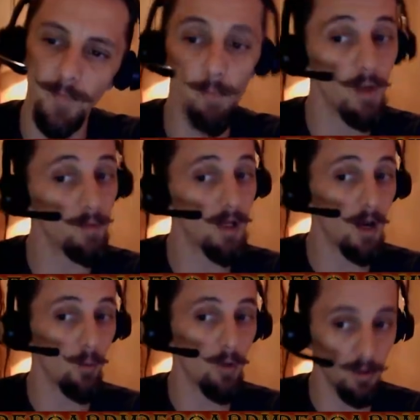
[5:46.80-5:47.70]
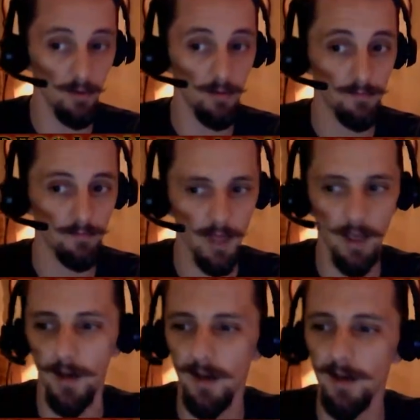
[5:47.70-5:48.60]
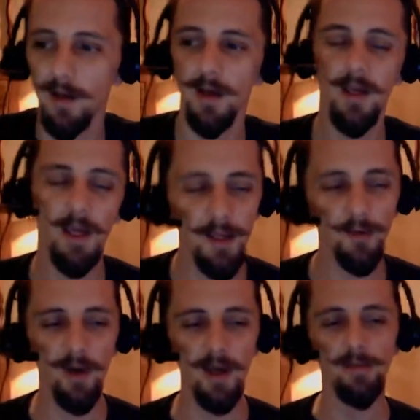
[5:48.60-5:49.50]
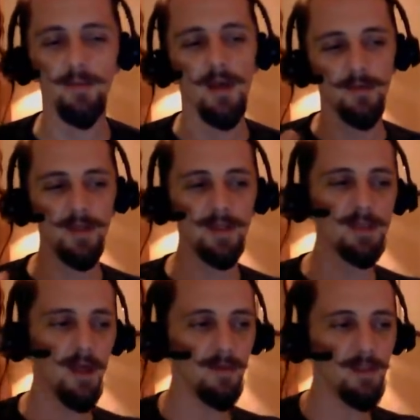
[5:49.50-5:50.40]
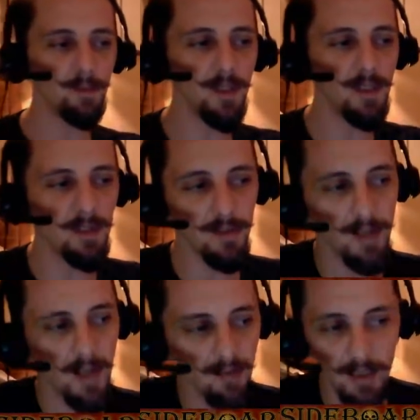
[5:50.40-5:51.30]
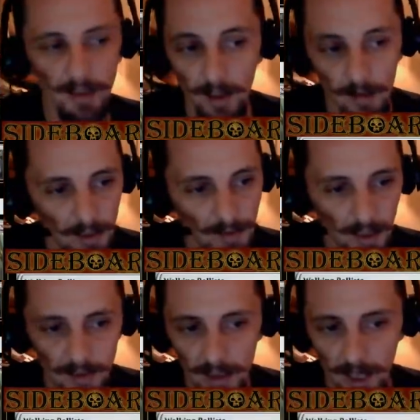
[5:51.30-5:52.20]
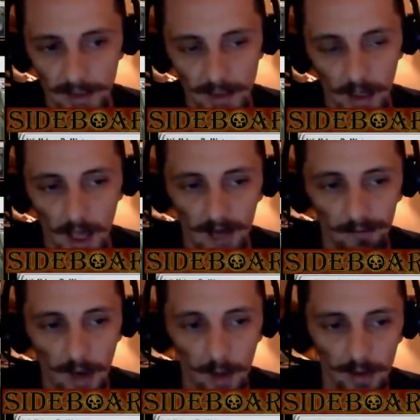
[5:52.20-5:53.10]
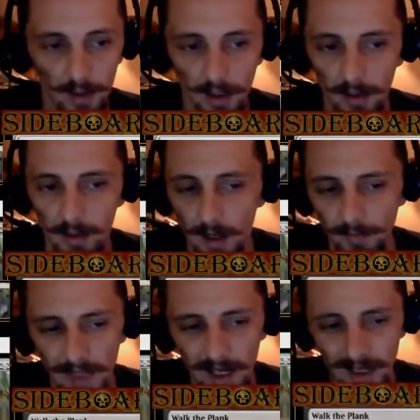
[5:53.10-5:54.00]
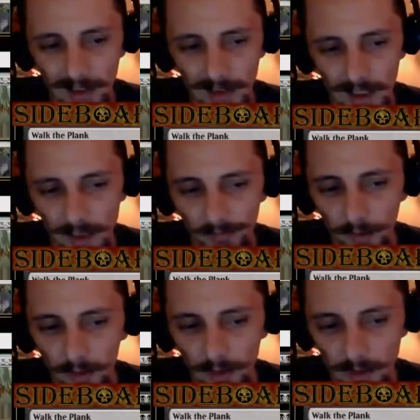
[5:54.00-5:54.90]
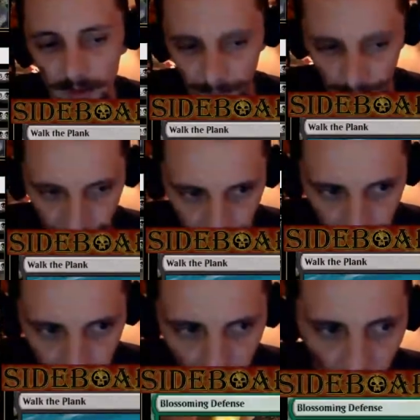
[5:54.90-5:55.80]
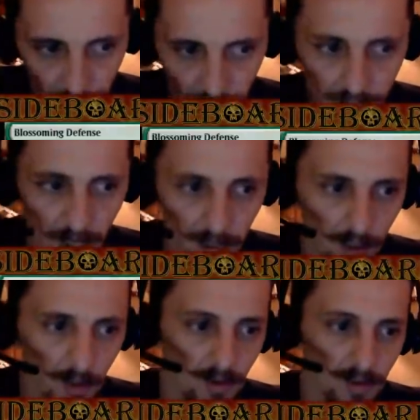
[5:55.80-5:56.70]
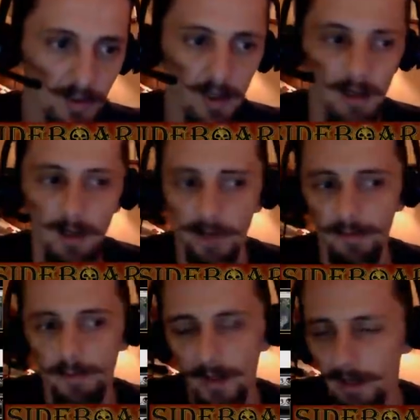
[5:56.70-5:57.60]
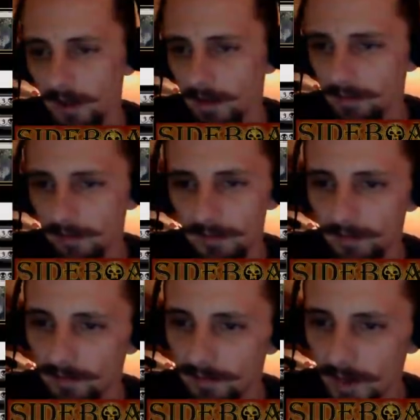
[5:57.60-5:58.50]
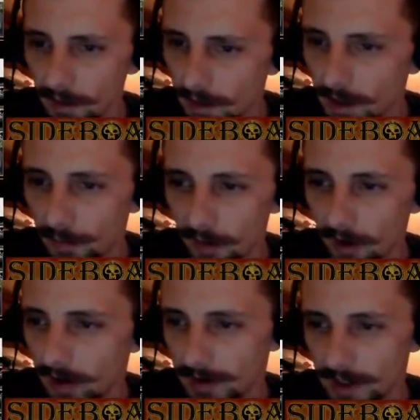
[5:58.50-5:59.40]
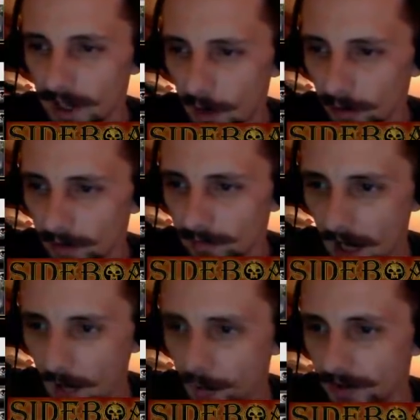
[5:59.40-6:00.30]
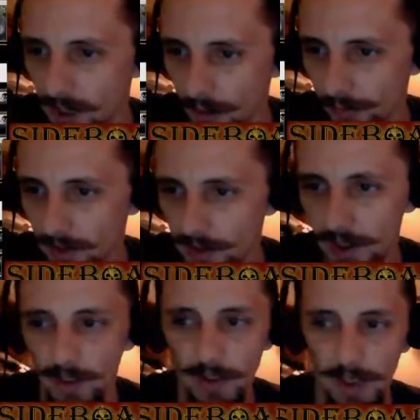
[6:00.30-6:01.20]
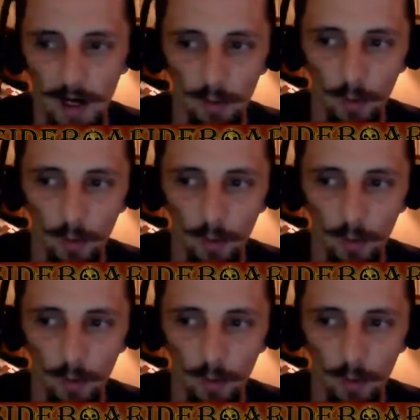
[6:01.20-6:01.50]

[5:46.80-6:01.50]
Maybe I will. Either way, this particular deck, it has a lot of power here. Yes, as far as the deck goes, there are a couple cards that I would definitely change out.